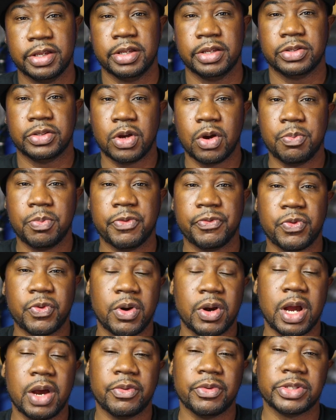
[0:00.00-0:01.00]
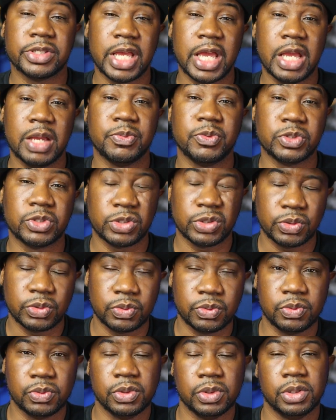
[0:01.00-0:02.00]
So before I was able
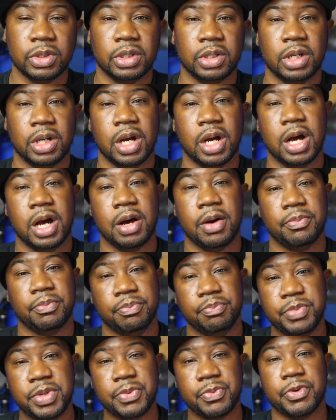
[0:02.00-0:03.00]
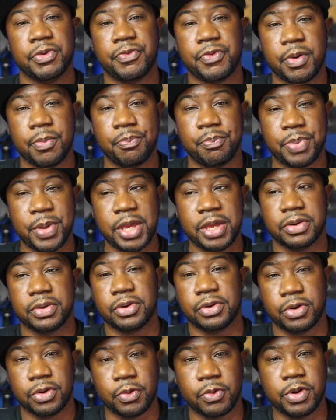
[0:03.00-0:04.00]
to meet with a
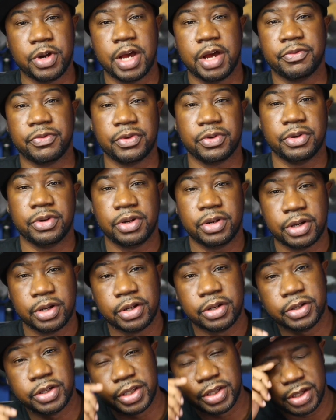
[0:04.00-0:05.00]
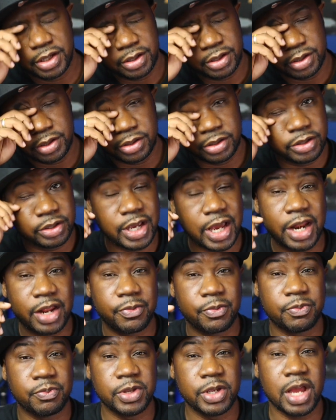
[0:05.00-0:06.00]
banker or whatever, you
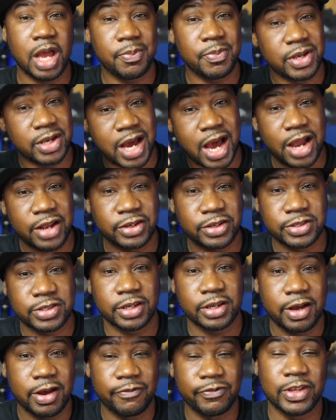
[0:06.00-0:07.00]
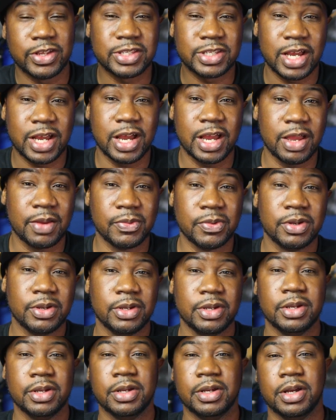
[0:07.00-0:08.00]
gotta be cognizant of the time,
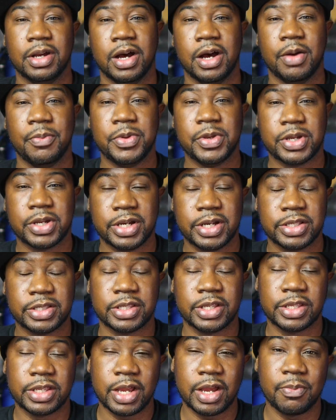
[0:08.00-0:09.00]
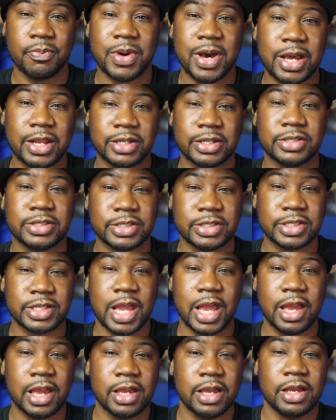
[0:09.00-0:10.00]
because the thing about it is
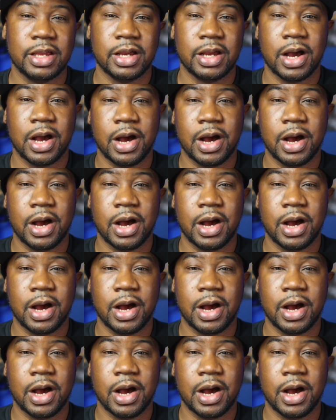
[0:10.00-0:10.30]
that